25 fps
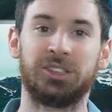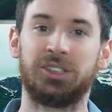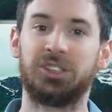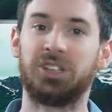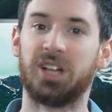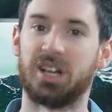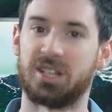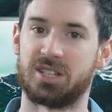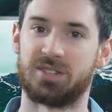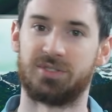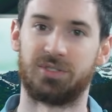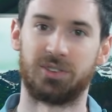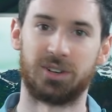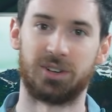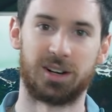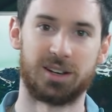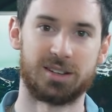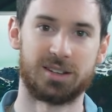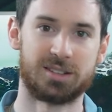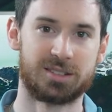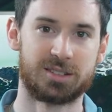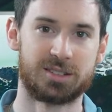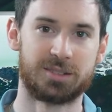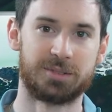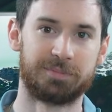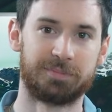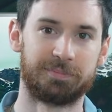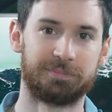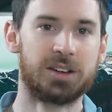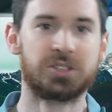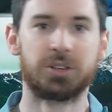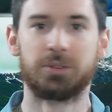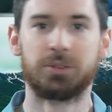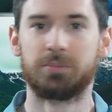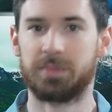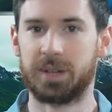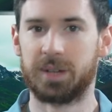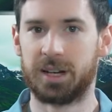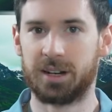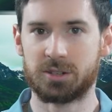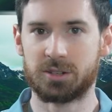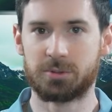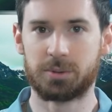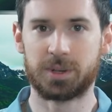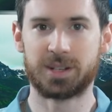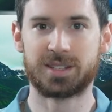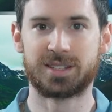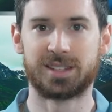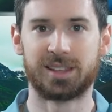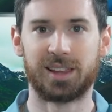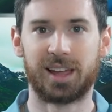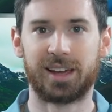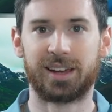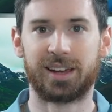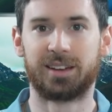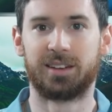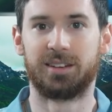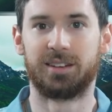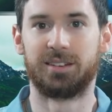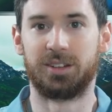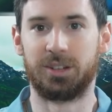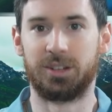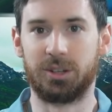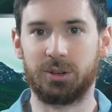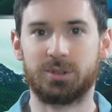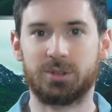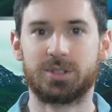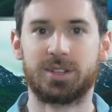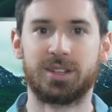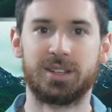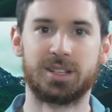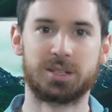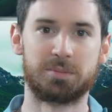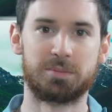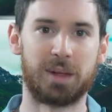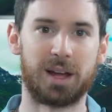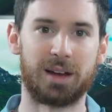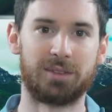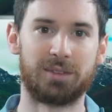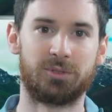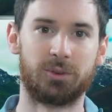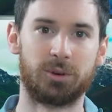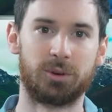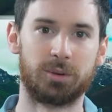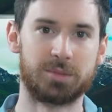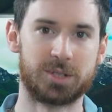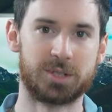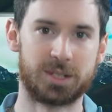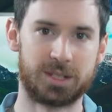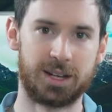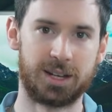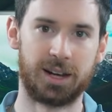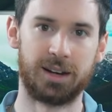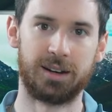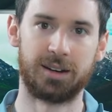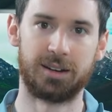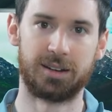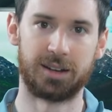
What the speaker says: just for us. So here's what it's like using these platforms day to